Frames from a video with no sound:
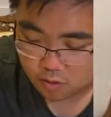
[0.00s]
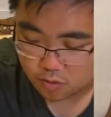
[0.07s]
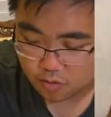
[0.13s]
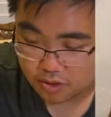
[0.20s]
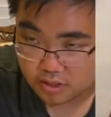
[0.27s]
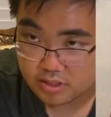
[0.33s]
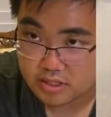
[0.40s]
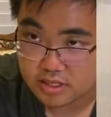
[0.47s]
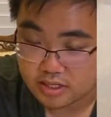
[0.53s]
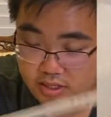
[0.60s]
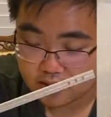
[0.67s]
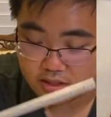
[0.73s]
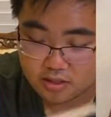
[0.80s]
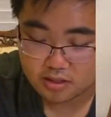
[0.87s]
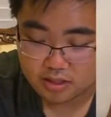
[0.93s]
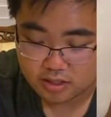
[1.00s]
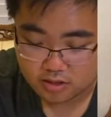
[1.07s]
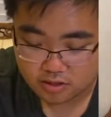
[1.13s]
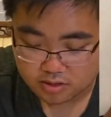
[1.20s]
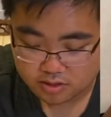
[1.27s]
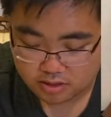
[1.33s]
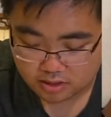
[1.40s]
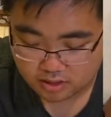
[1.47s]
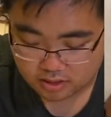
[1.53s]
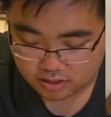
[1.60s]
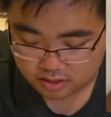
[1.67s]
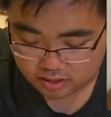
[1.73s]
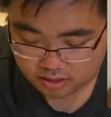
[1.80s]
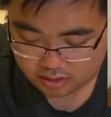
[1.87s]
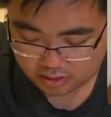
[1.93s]
we can take the inner slide
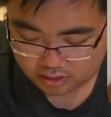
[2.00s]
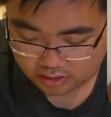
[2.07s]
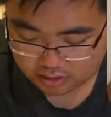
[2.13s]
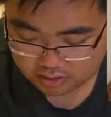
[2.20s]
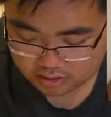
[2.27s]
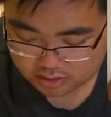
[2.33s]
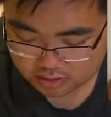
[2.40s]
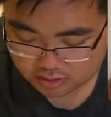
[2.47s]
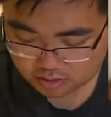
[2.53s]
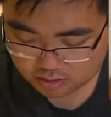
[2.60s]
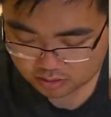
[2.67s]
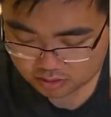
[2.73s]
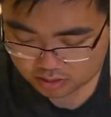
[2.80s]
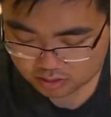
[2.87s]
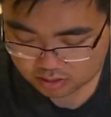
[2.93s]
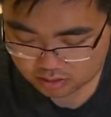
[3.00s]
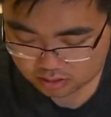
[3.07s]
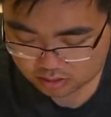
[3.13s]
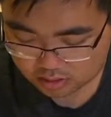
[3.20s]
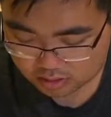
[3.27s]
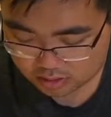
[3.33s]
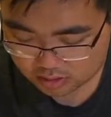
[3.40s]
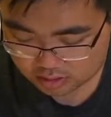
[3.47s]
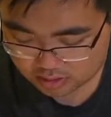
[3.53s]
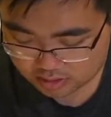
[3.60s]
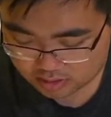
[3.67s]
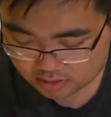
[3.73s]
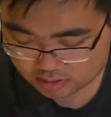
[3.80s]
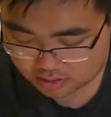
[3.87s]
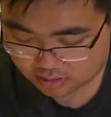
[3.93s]
and
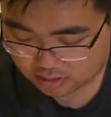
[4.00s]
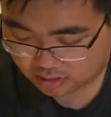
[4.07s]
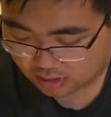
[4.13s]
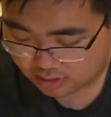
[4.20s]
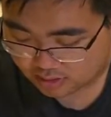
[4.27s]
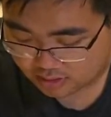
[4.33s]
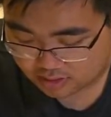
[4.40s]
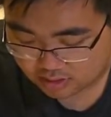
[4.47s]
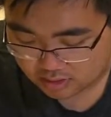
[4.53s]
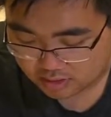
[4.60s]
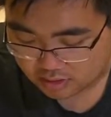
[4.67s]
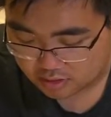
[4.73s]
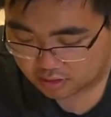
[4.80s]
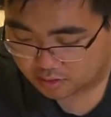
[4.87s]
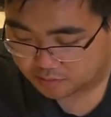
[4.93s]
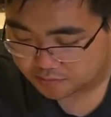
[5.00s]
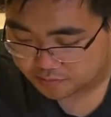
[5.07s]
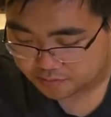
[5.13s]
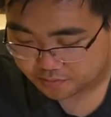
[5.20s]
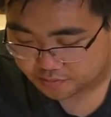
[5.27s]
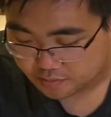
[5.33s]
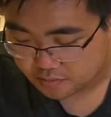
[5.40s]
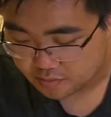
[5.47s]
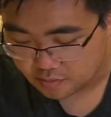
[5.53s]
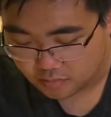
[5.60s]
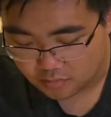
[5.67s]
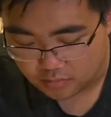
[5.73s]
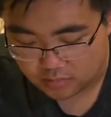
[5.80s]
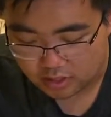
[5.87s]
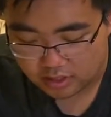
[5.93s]
easily glide this in here,
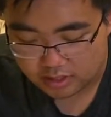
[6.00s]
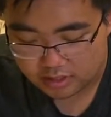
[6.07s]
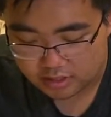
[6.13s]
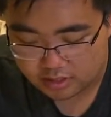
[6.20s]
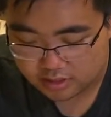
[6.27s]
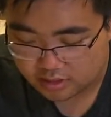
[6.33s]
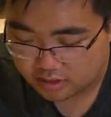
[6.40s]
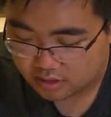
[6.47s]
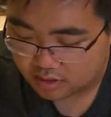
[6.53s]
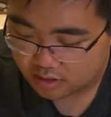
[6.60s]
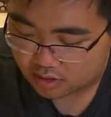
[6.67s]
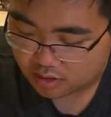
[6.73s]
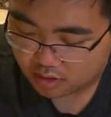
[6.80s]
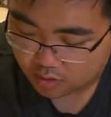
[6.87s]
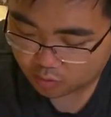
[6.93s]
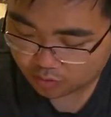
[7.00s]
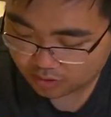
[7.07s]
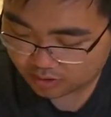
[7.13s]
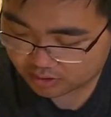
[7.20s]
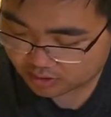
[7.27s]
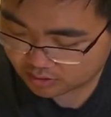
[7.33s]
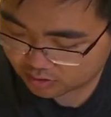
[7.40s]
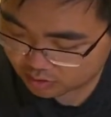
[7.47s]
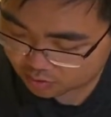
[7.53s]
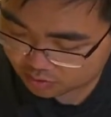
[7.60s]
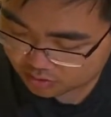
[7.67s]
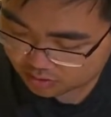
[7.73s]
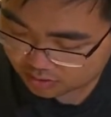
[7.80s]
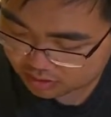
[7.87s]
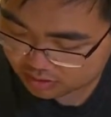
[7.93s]
and then we can use
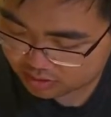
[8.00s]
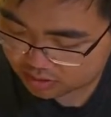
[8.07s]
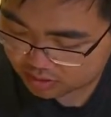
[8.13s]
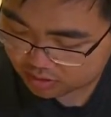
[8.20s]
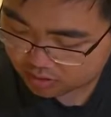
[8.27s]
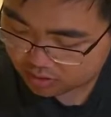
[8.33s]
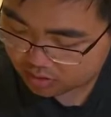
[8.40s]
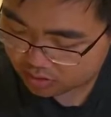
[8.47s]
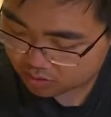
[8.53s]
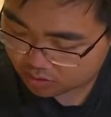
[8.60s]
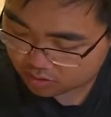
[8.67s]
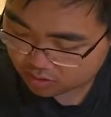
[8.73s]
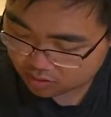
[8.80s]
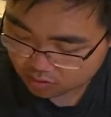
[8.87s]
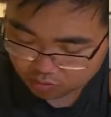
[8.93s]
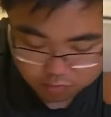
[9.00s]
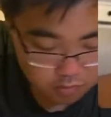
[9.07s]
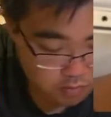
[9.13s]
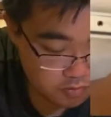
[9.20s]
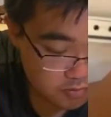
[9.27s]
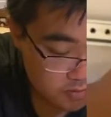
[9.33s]
this groove